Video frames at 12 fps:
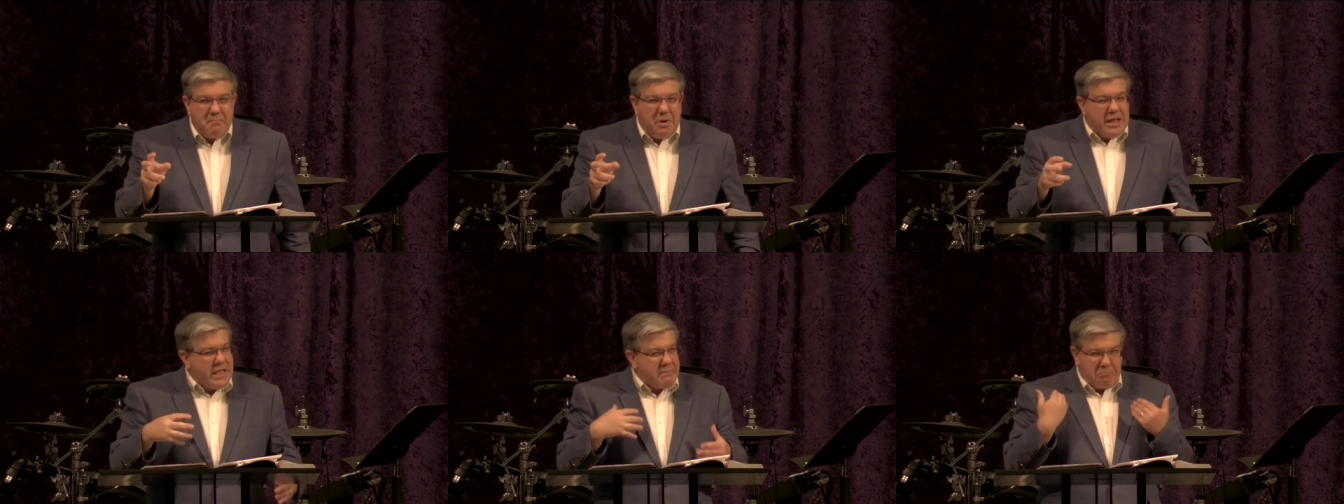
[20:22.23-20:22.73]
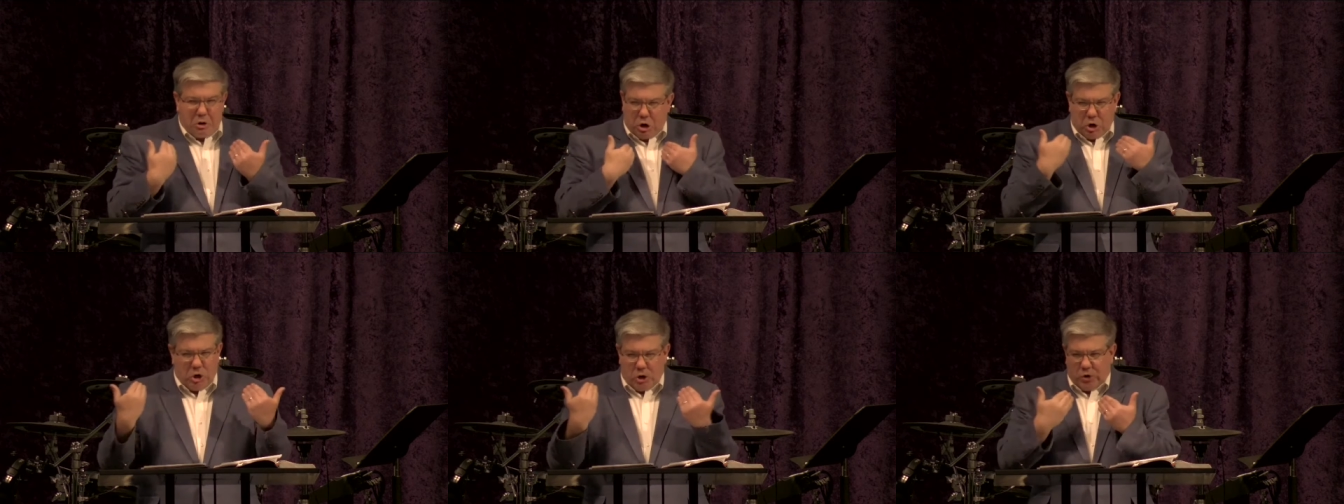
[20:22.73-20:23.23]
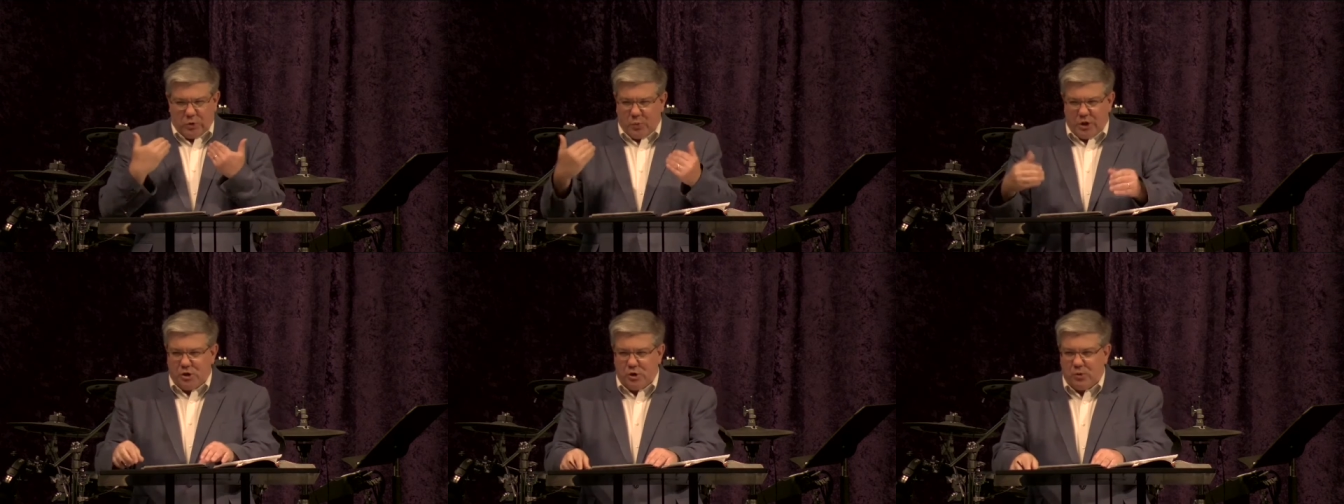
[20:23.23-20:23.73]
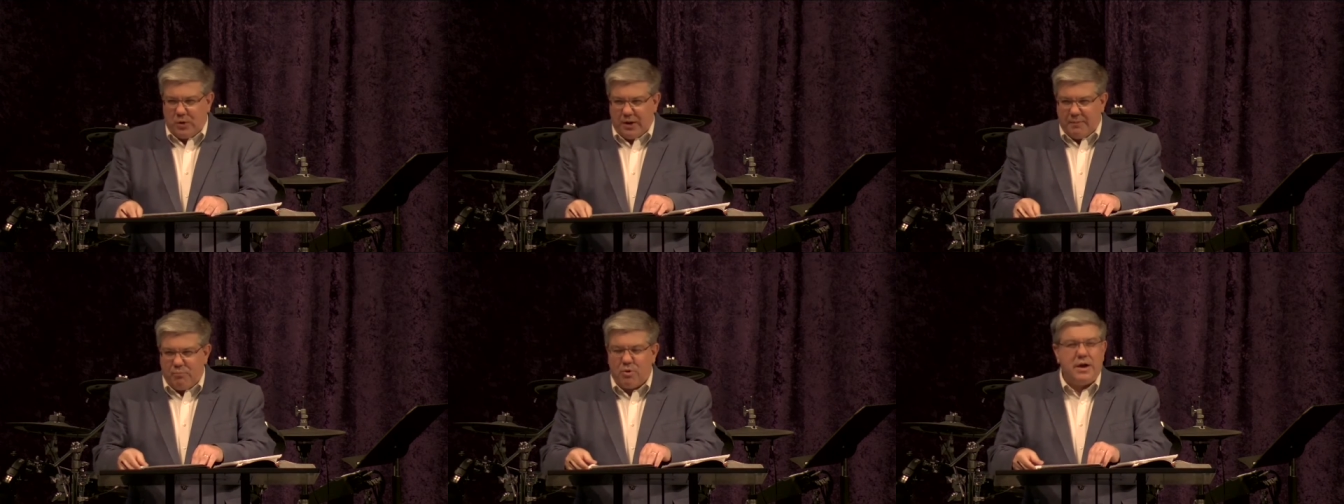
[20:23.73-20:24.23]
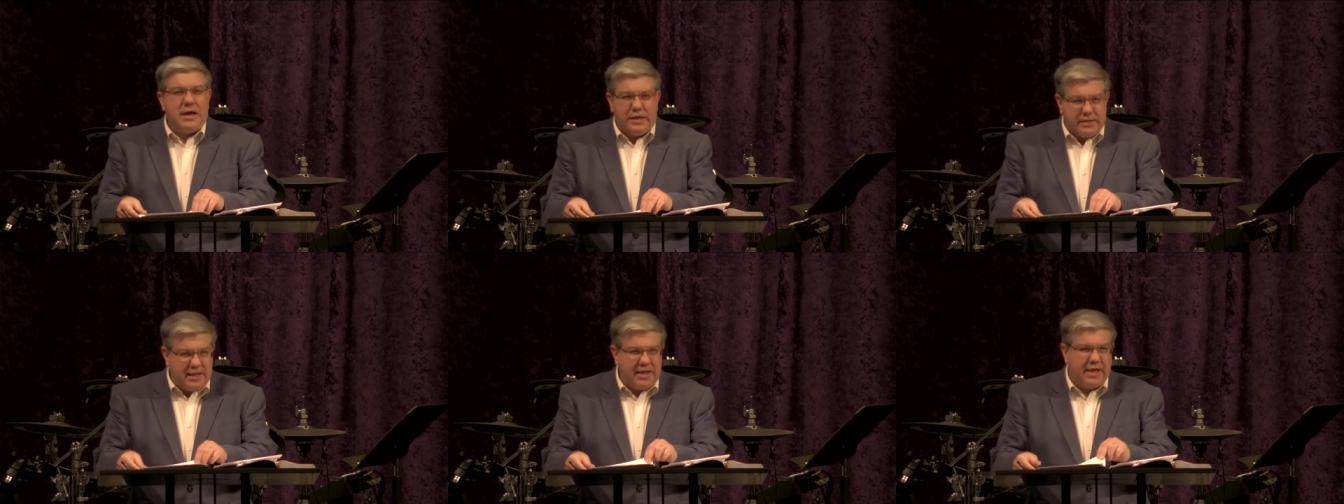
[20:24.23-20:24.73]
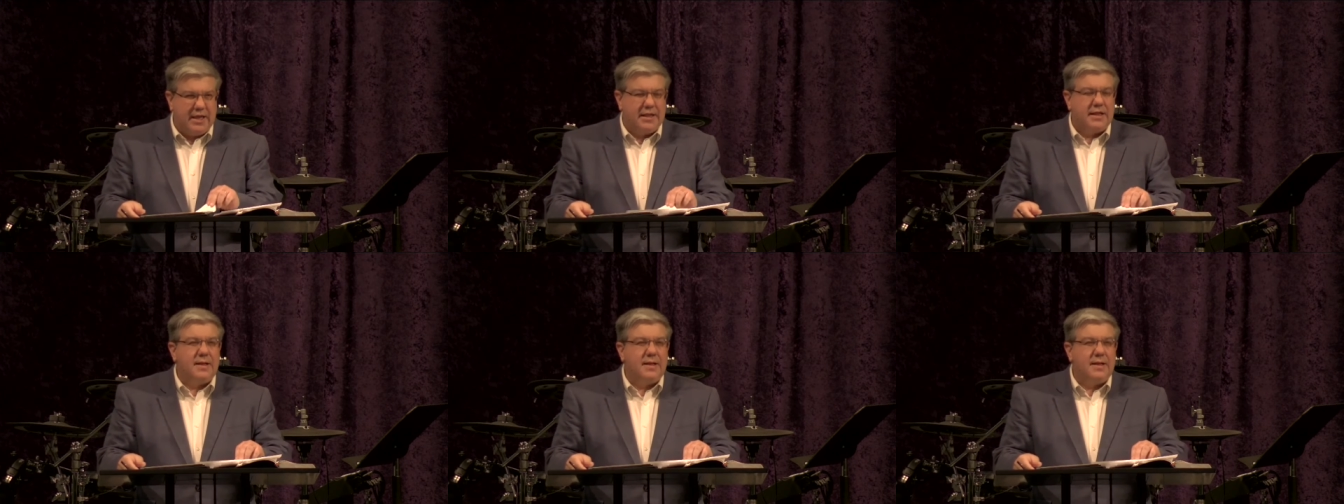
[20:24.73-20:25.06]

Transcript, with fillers: but it burned when you breathed in.